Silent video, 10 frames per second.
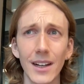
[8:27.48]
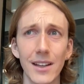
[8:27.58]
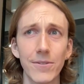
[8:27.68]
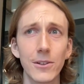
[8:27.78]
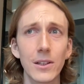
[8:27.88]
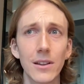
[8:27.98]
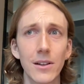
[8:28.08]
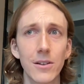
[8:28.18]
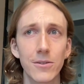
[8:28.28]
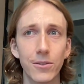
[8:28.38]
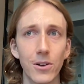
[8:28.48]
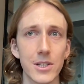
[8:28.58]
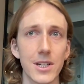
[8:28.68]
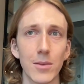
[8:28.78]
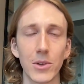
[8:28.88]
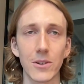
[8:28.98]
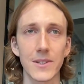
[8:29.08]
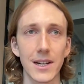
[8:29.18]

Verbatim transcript: I feel a lot of cross-chain models